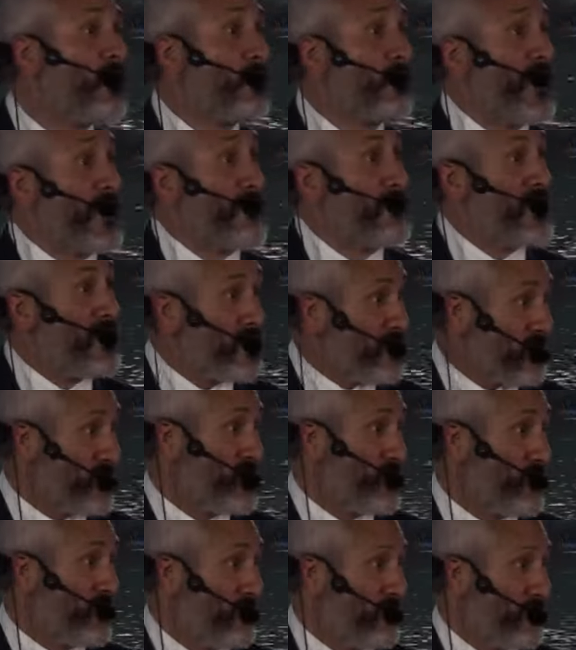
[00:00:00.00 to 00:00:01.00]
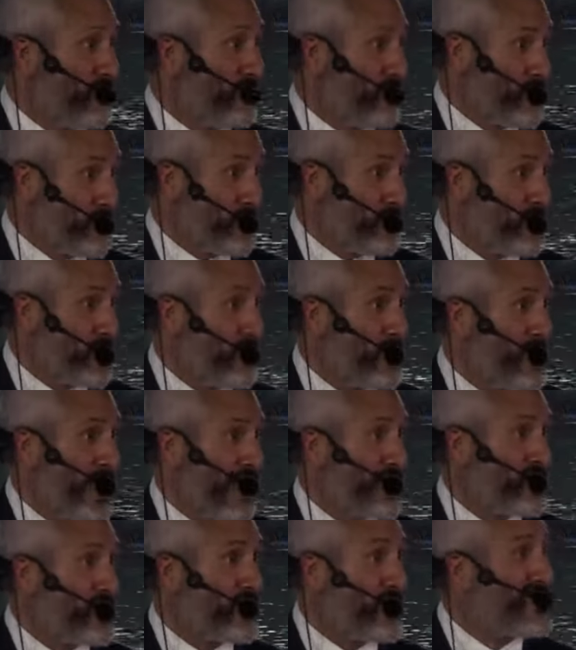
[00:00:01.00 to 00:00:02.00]
though it might appear
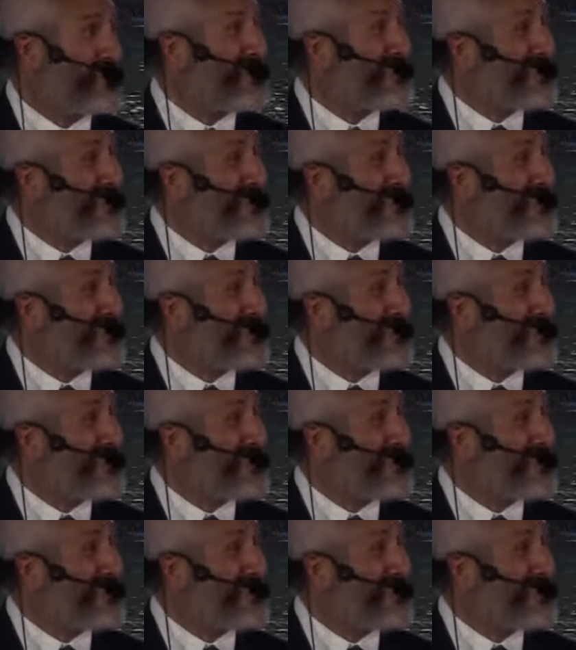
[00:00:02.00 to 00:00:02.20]
supernatural to us,